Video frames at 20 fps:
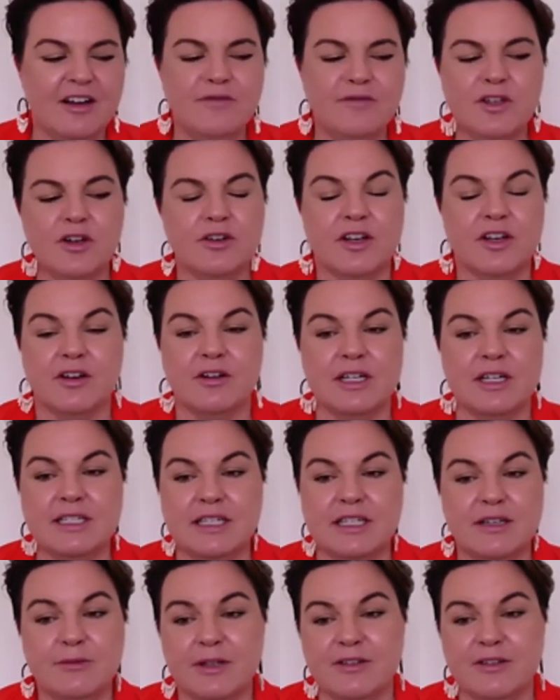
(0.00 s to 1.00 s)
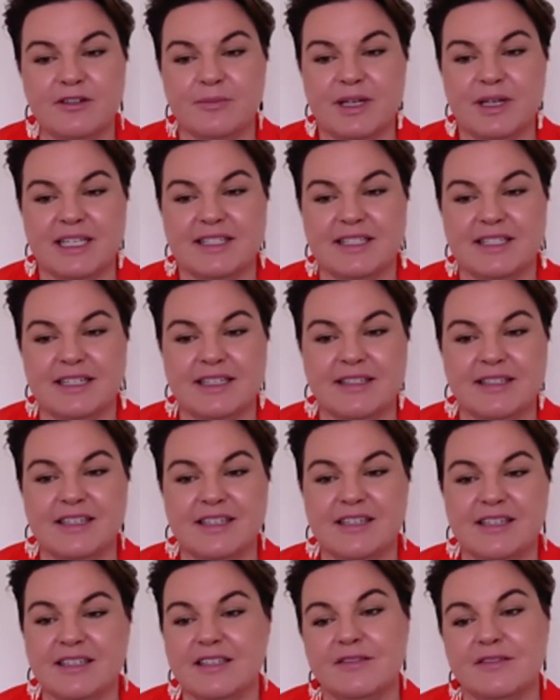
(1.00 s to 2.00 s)
got no idea whether it makes it
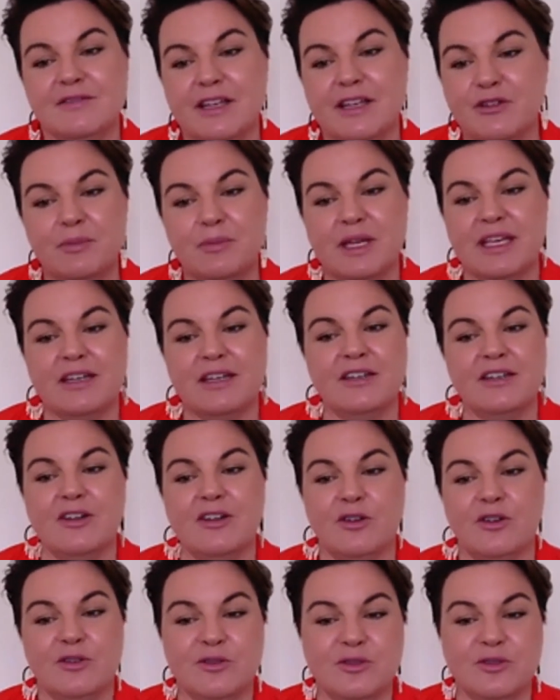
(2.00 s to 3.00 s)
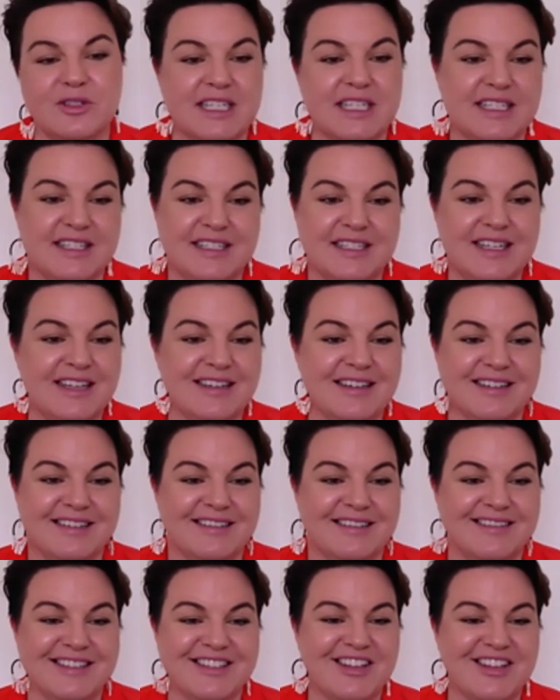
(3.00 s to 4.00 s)
easier because I've never been non-autistic.
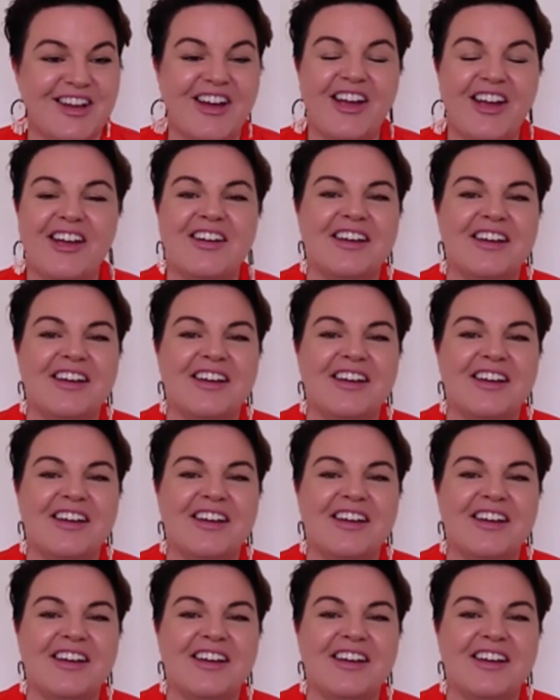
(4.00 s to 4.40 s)
So